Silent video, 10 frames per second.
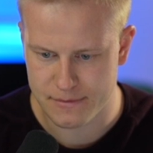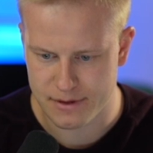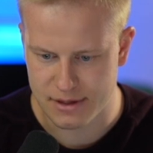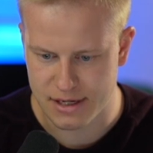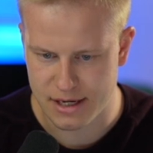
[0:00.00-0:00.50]
a
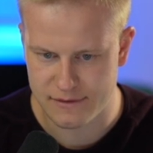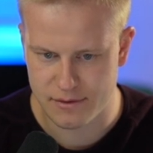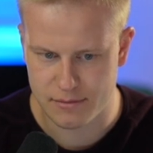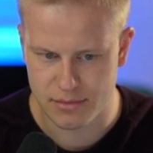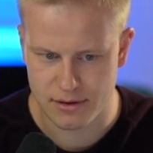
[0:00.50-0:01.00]
navy
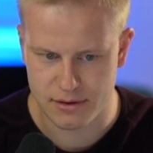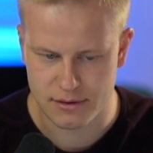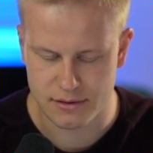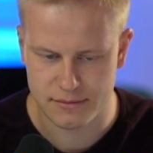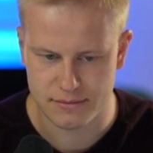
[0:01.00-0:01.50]

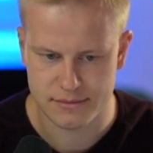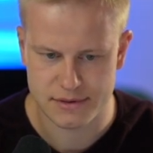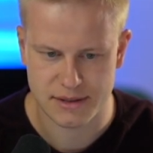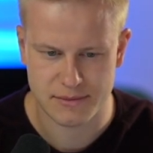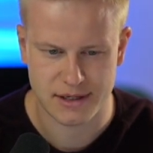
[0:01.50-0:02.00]
blue,
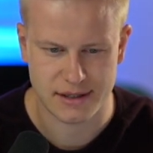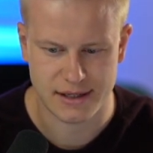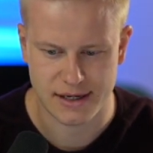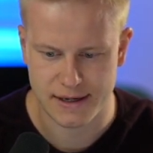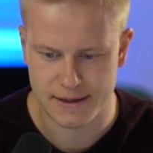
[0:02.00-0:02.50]
something like
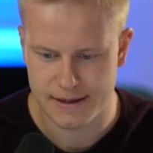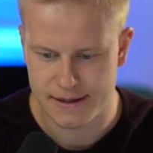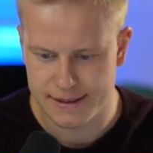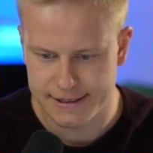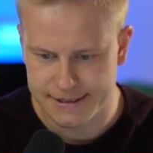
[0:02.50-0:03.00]
that.
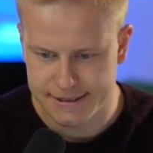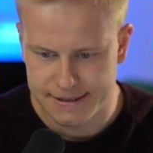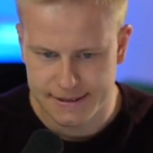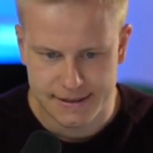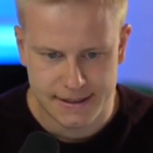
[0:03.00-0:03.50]

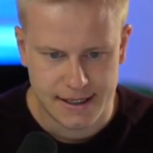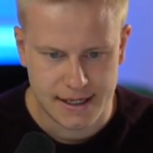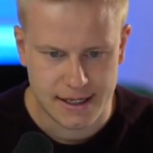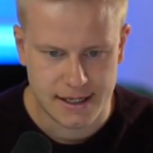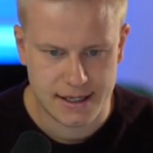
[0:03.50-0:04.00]

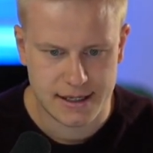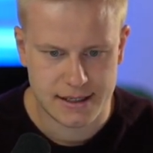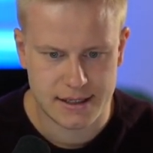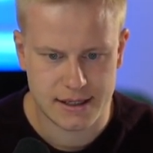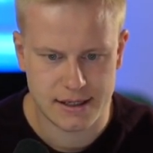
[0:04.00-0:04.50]

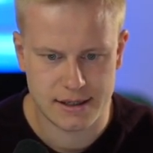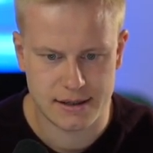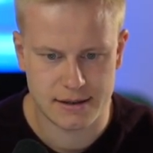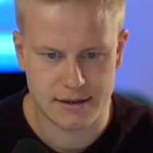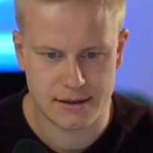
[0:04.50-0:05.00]
And
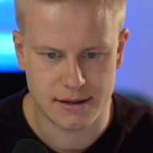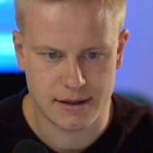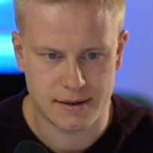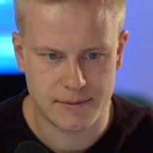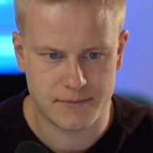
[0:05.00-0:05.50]

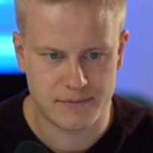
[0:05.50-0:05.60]
um,